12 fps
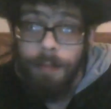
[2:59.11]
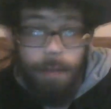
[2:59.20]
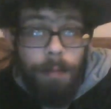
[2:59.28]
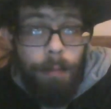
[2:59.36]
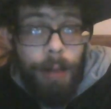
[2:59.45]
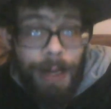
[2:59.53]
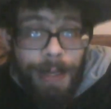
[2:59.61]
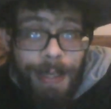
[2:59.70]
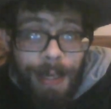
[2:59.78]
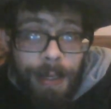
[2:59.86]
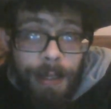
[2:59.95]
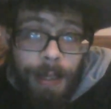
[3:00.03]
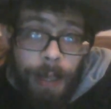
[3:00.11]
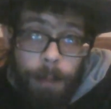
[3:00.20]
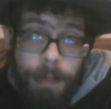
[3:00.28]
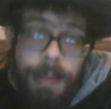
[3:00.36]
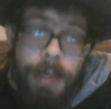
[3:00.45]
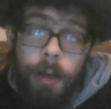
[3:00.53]
But at the end of the
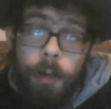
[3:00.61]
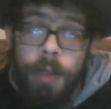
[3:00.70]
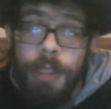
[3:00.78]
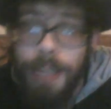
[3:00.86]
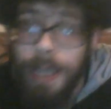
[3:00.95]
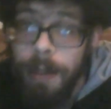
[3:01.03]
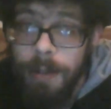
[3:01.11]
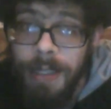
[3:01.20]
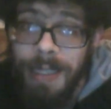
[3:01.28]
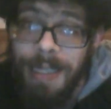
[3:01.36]
episode, when she kills the